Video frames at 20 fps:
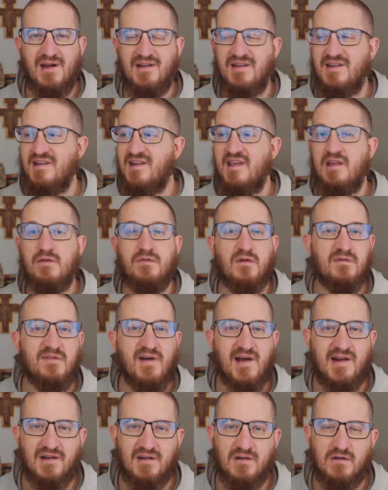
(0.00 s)
a need for
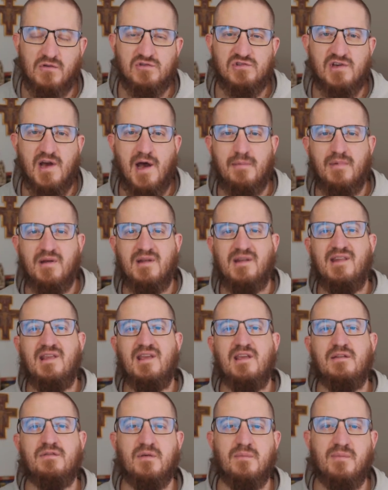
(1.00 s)
finding a new job, a
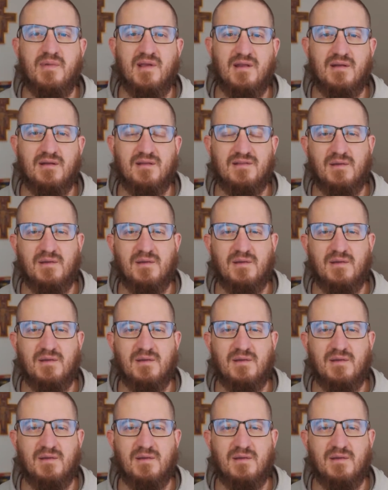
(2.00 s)
need for being